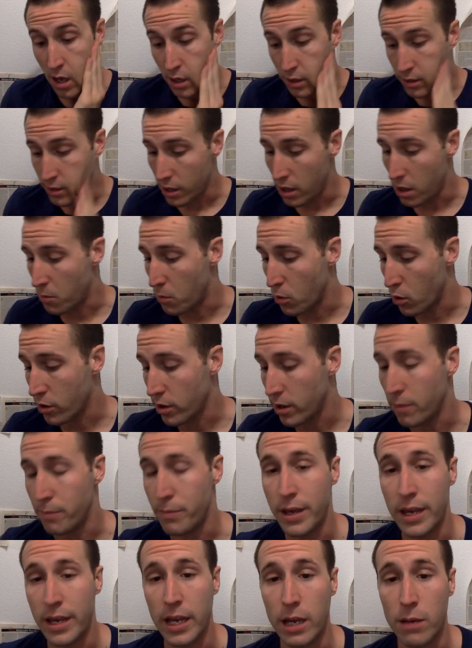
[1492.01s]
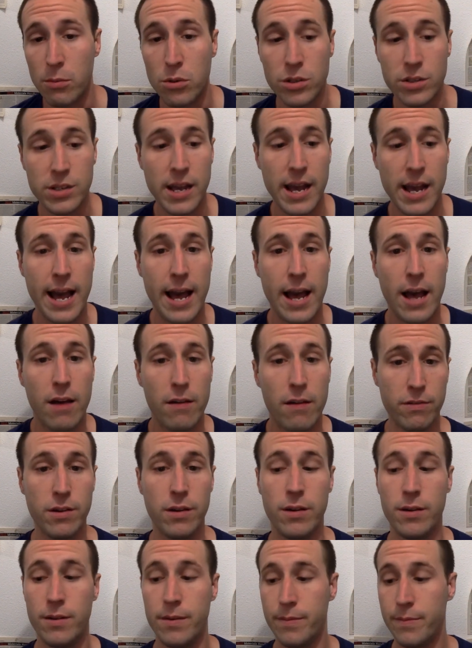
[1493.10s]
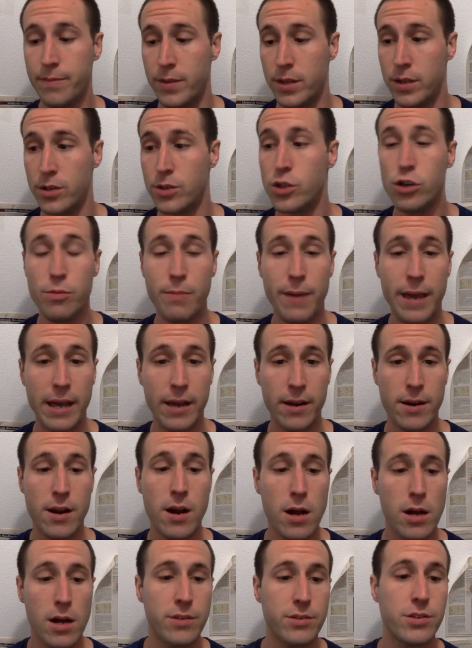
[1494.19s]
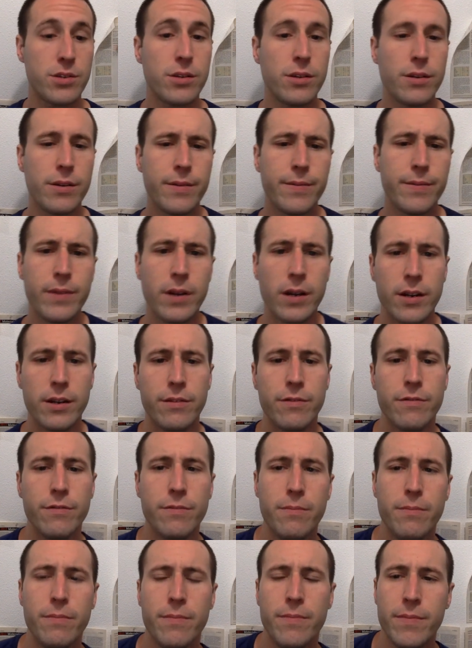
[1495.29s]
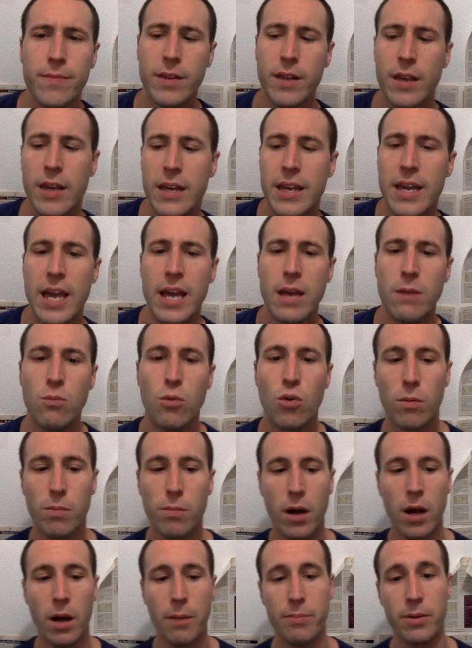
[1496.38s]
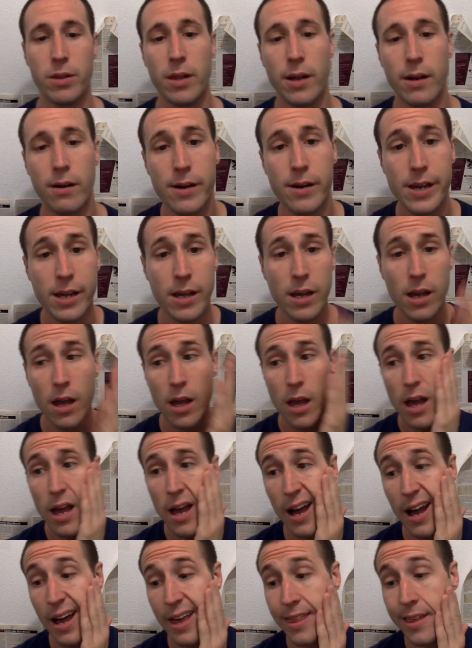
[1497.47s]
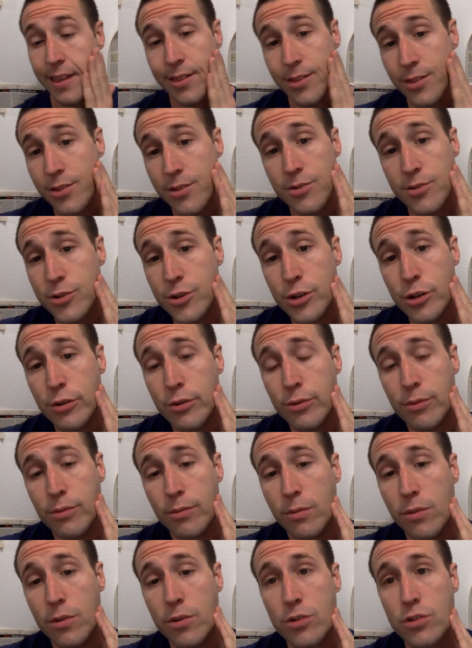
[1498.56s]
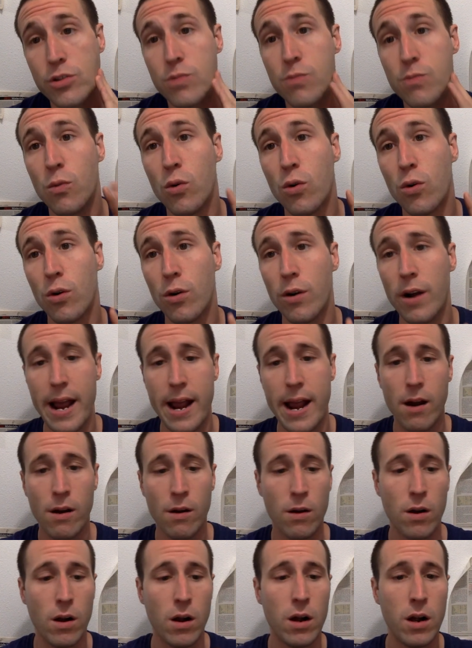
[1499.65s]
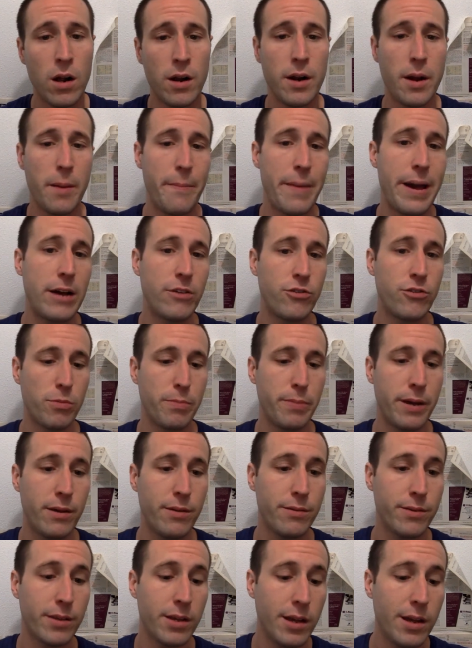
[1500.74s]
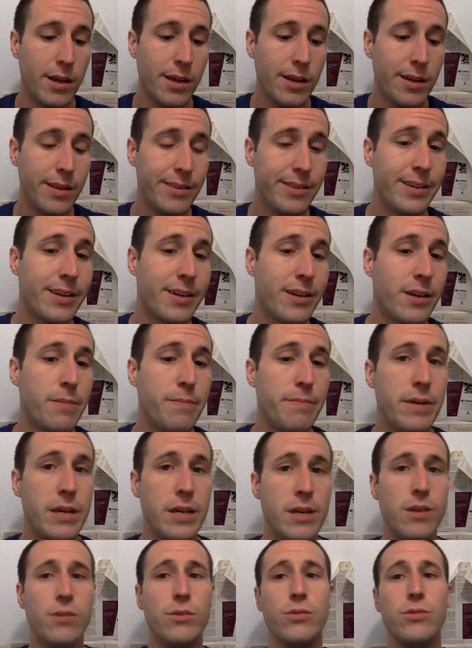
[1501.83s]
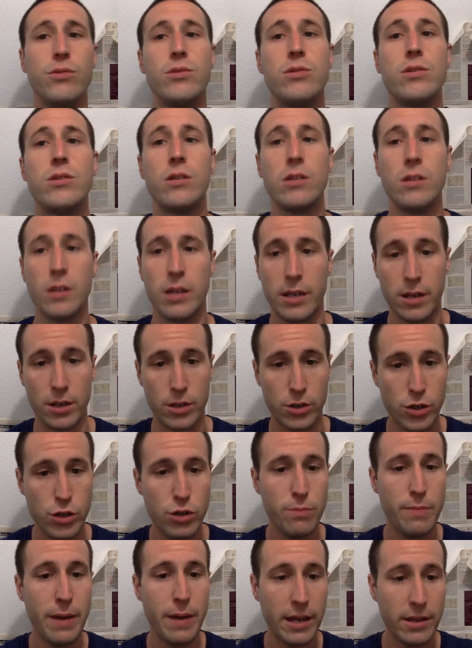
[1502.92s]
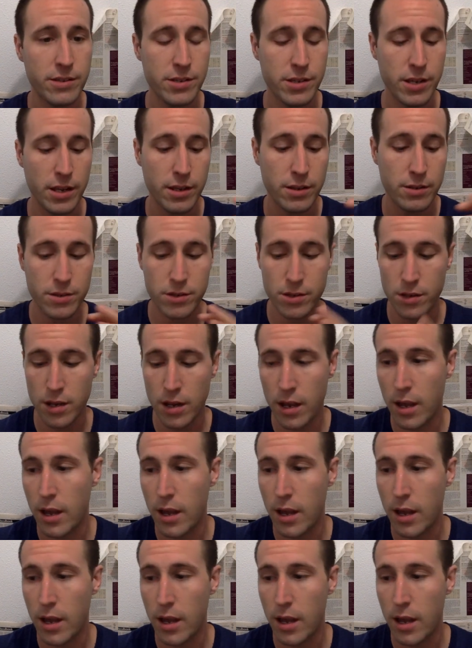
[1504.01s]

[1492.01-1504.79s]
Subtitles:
to the market being able to have the 2-band knots kind of gain more popularity. I think there's more hair on a Badger pelt that can be used in a 2-band sense